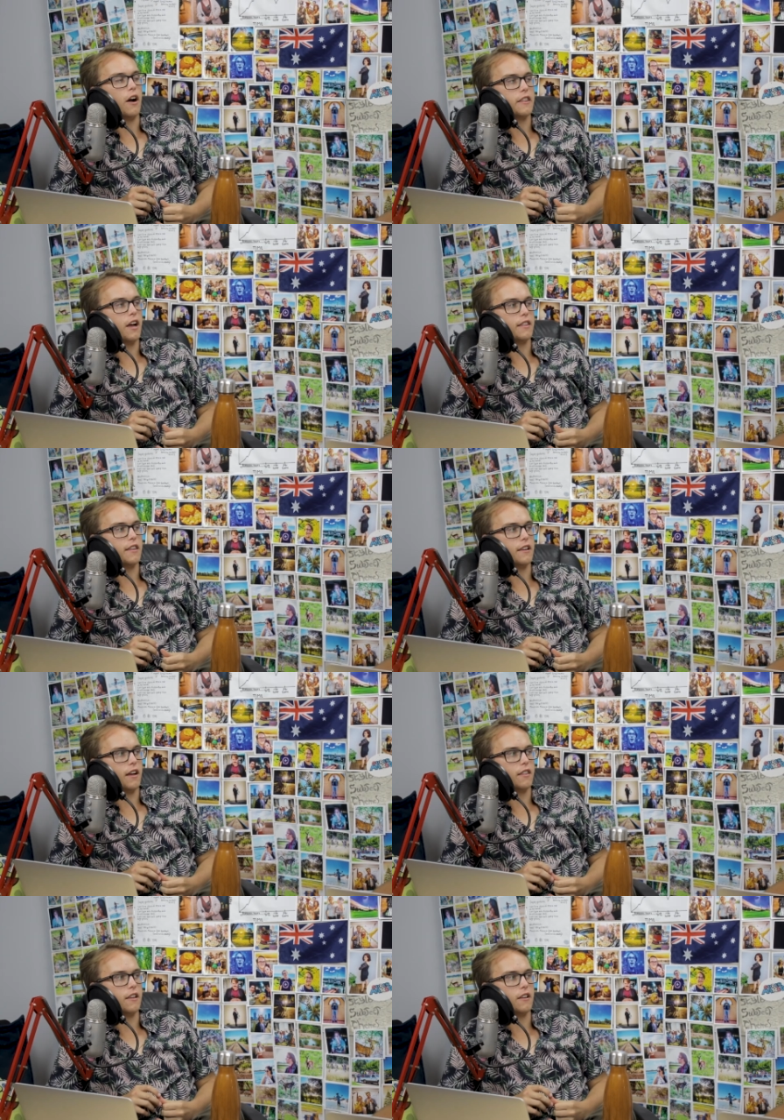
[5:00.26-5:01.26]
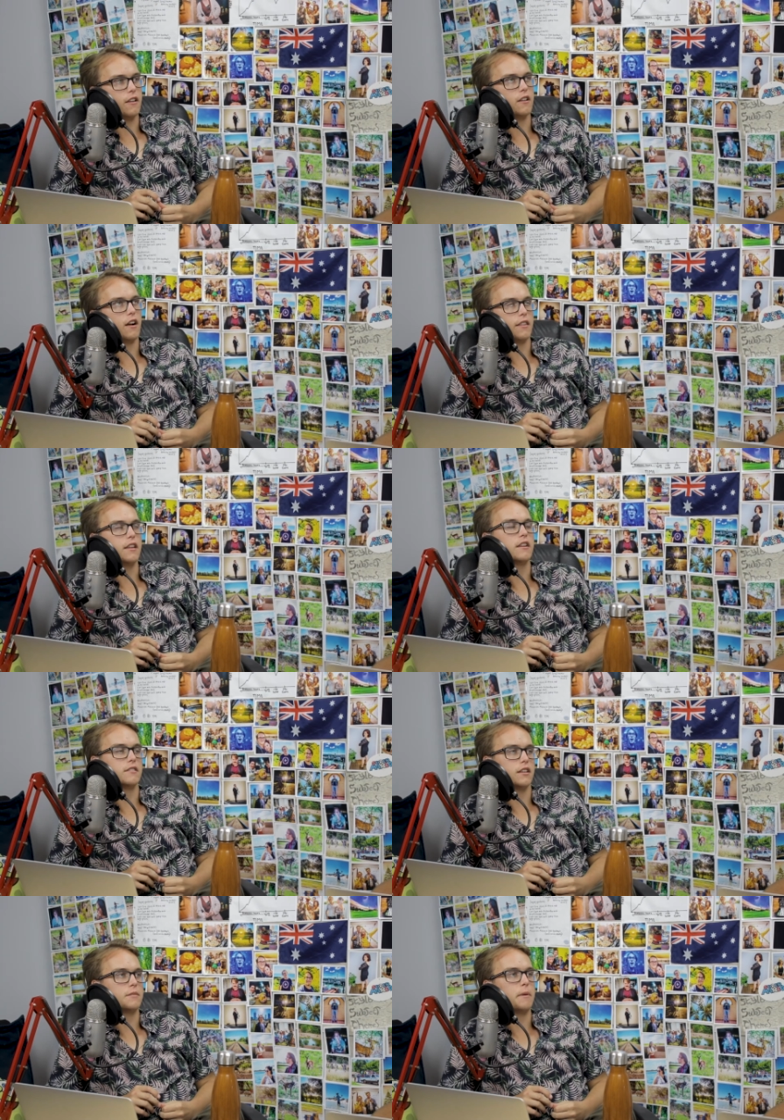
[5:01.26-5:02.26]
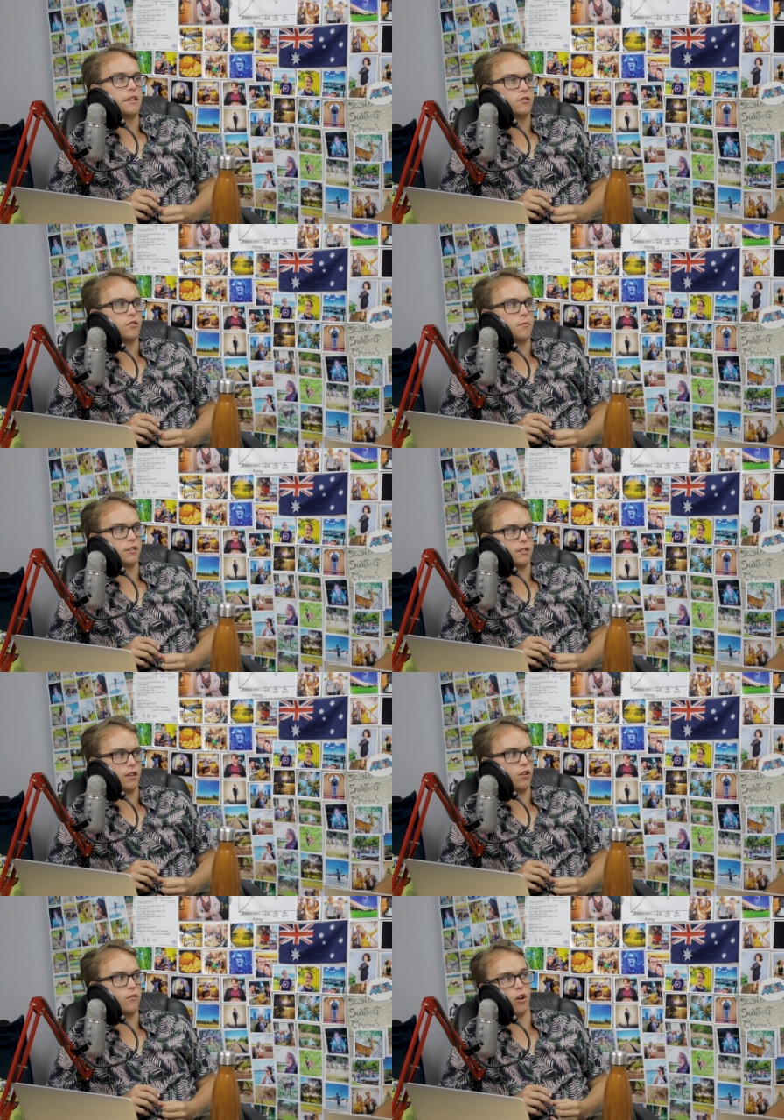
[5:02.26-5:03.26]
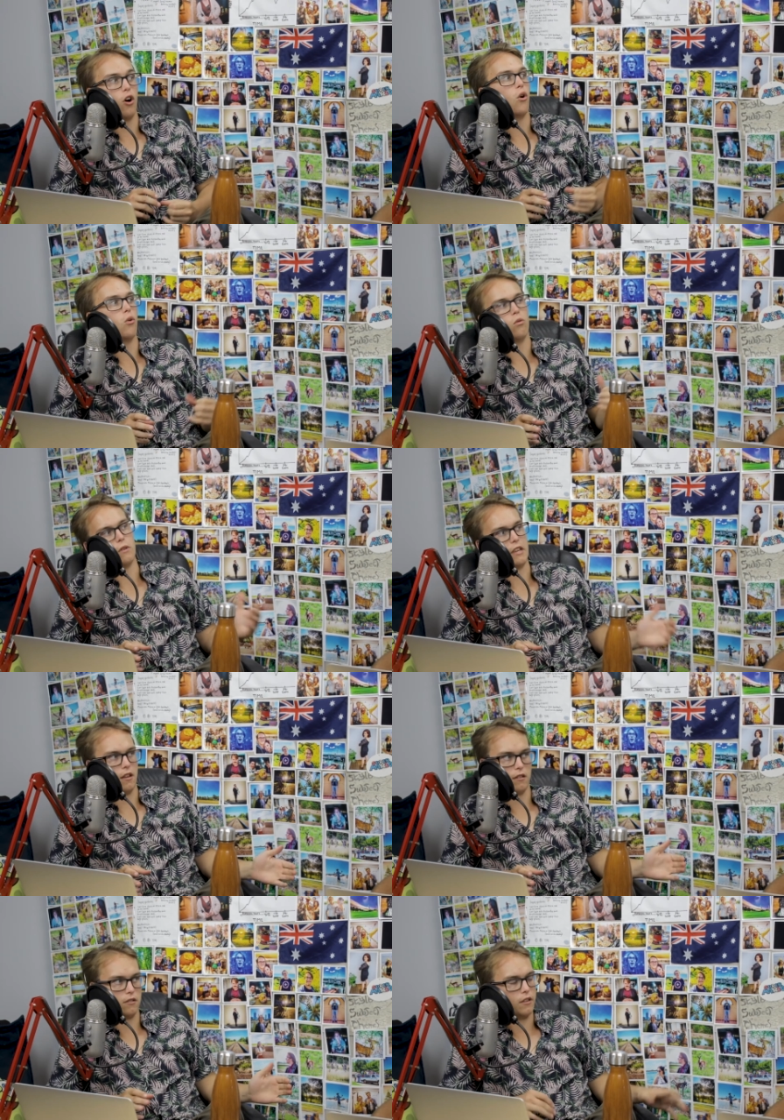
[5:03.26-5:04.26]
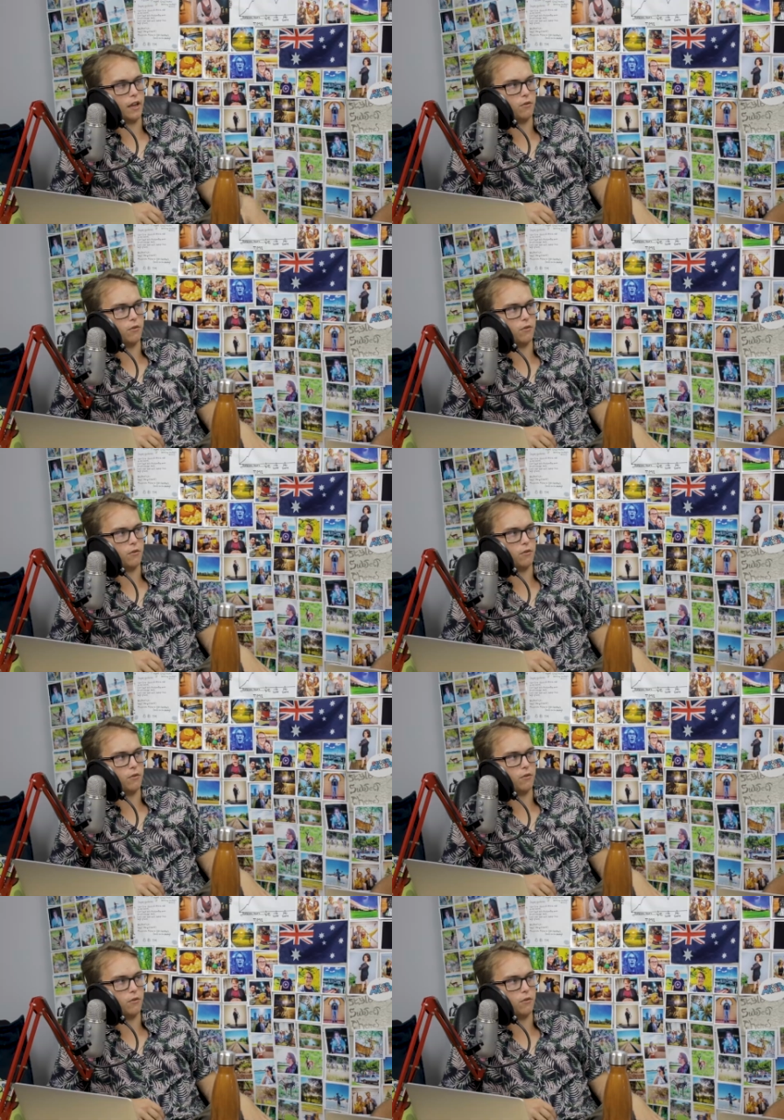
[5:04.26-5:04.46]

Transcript: I think because I spent $200 like over the whole weekend, so that